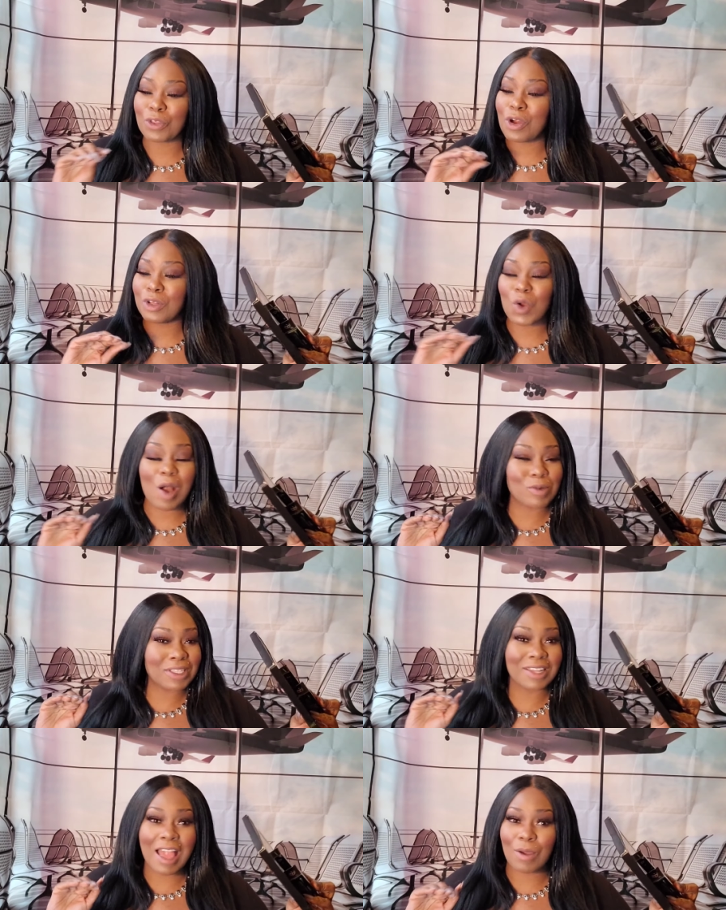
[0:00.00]
Y'all know I
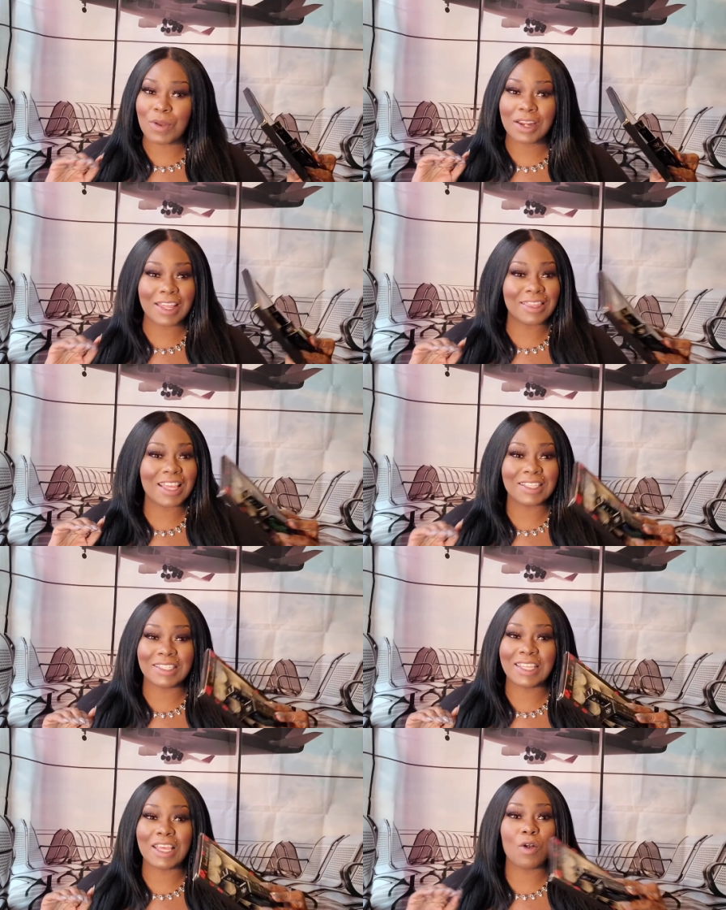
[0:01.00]
was not going to let that
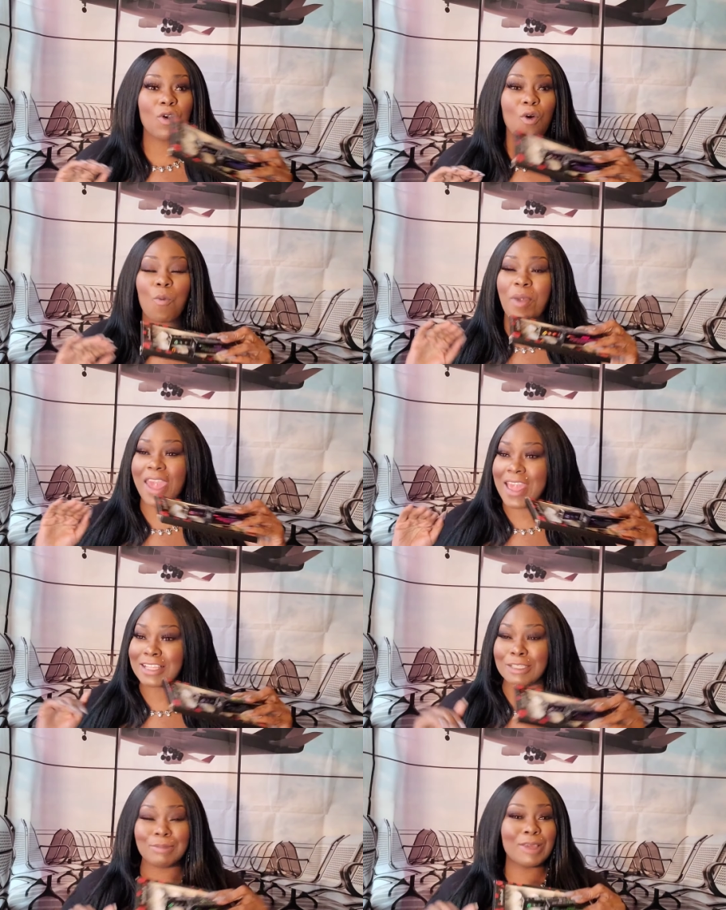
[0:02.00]
sale go
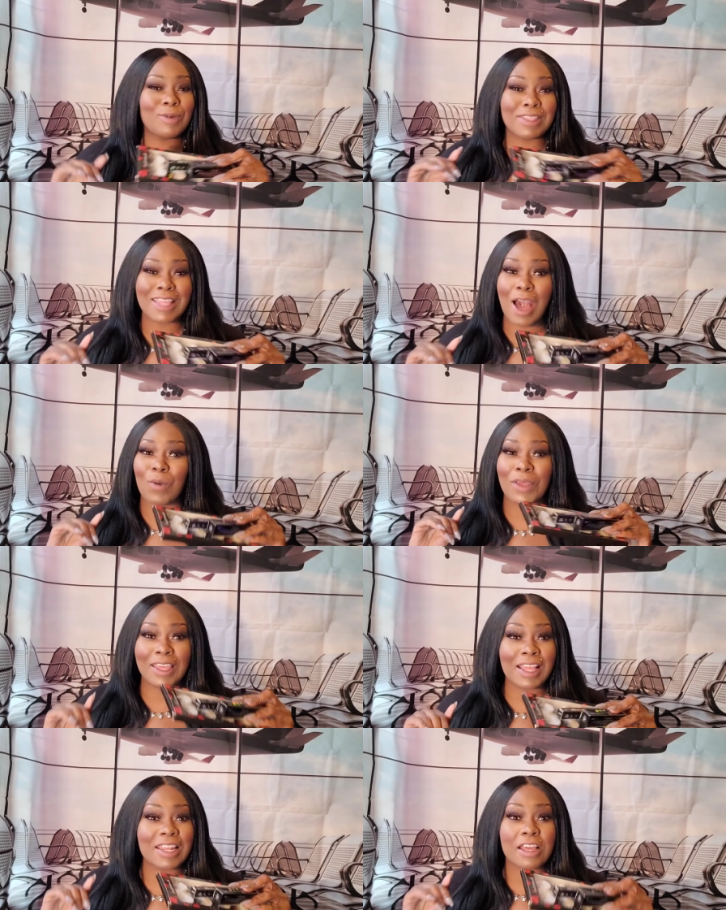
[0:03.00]
past me without
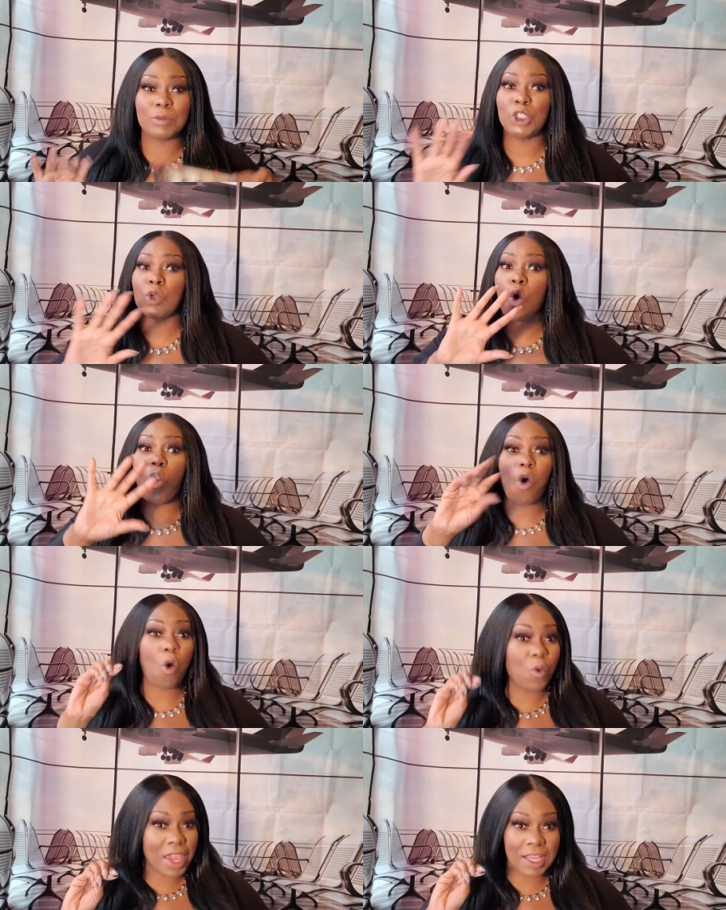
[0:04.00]
hitting up. She
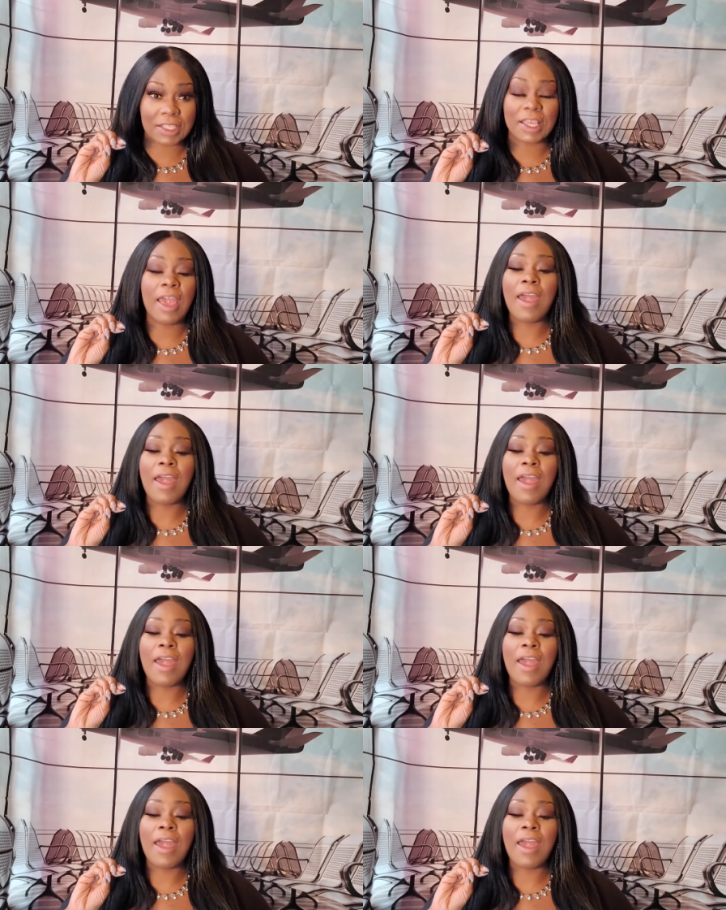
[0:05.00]
always